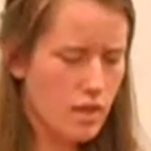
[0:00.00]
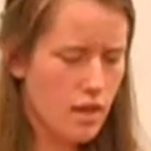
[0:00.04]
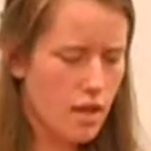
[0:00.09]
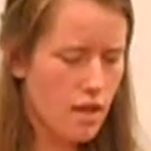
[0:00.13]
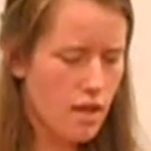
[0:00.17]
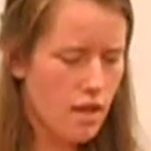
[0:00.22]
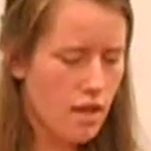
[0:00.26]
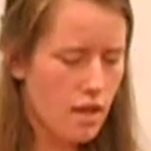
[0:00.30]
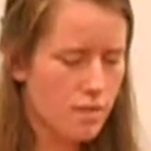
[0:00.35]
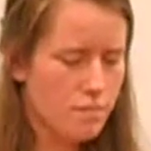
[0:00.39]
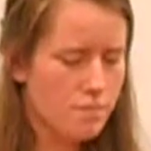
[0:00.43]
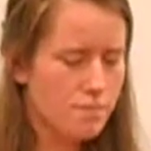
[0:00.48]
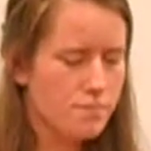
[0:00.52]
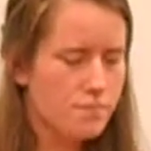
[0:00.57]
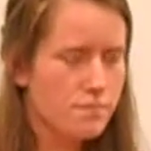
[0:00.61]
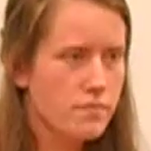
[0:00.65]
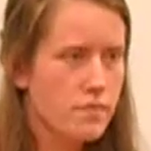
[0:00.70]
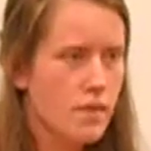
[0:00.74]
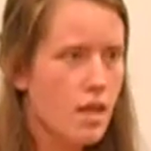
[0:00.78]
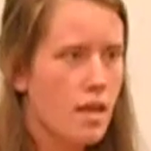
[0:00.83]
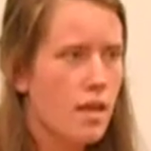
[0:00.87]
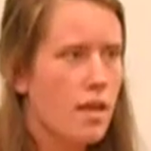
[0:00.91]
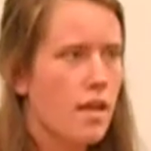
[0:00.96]

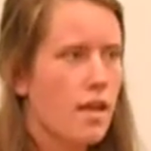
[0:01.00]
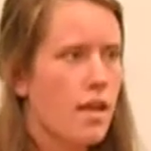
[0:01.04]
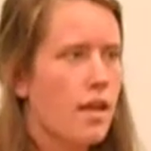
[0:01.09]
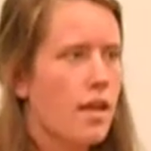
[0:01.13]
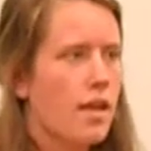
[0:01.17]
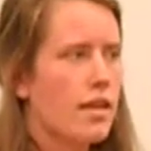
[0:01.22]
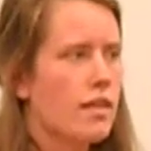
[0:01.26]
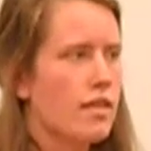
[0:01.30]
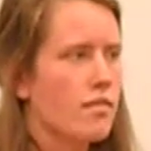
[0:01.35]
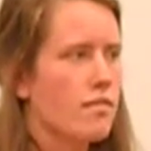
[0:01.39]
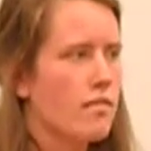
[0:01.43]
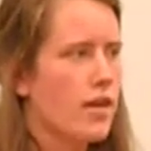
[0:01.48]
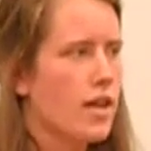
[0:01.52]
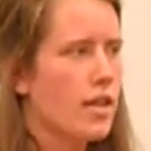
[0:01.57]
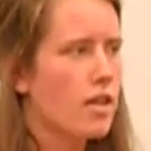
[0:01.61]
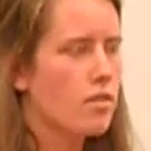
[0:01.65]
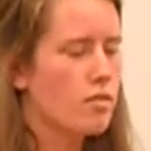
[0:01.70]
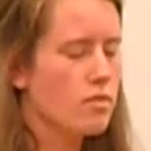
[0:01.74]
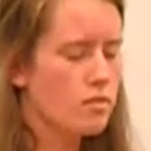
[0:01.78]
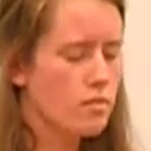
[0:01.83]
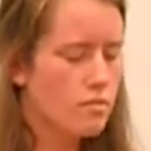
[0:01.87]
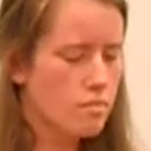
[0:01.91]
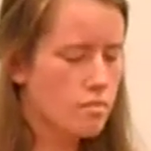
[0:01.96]
And the
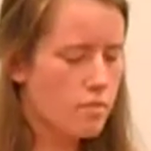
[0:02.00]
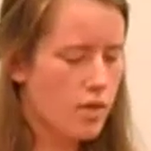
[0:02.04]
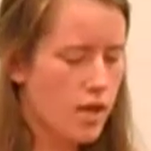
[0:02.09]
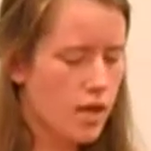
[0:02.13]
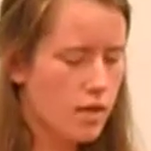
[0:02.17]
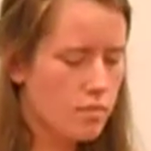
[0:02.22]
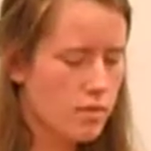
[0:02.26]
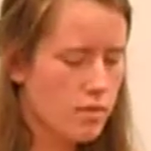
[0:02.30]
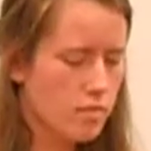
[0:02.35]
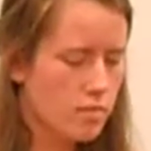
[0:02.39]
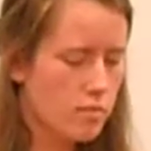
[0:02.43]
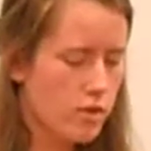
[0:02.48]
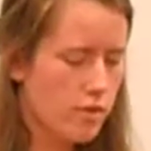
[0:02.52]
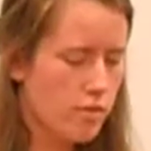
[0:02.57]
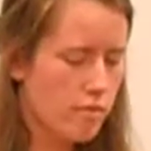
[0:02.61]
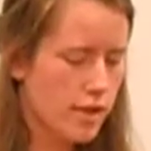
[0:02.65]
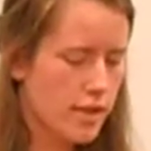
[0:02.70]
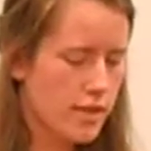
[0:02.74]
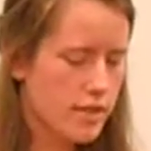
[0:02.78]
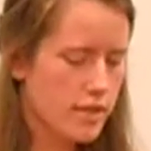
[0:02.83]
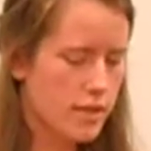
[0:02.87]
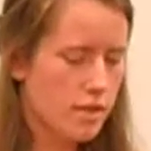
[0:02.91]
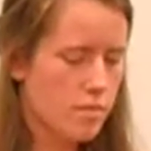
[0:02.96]
final problem with
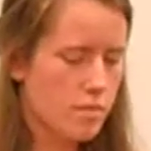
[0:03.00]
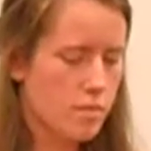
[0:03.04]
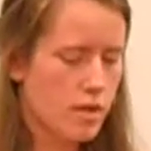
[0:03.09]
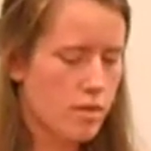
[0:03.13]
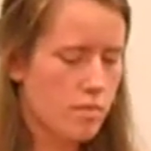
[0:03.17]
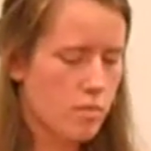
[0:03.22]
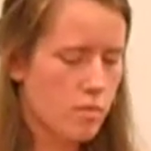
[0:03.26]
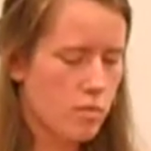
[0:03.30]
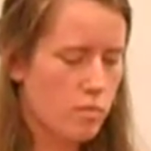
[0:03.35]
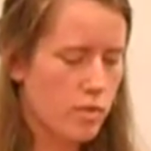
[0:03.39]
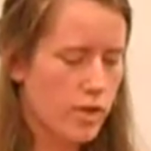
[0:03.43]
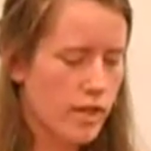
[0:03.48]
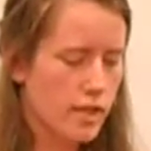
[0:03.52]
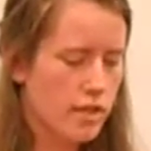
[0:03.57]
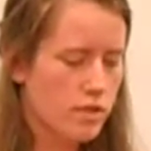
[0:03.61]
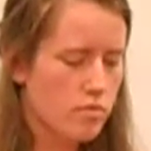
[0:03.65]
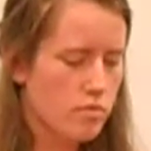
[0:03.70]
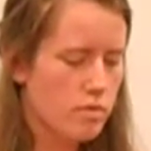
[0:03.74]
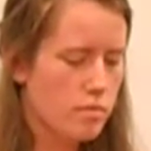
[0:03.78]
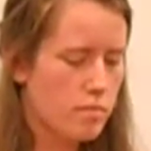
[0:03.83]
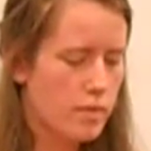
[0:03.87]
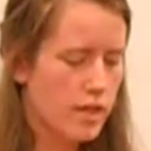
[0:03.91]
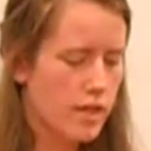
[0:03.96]
raising the minimum
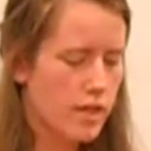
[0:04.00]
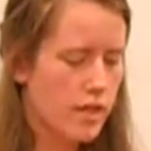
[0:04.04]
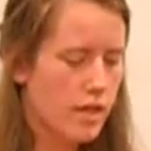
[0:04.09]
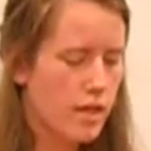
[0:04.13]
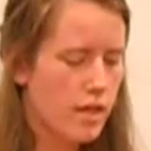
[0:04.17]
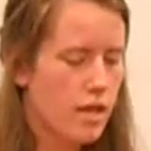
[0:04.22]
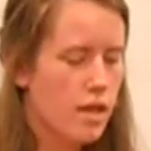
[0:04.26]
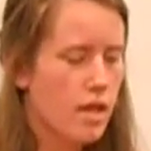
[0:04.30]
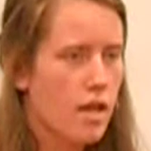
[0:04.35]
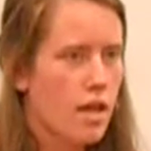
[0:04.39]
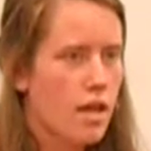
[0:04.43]
wage would be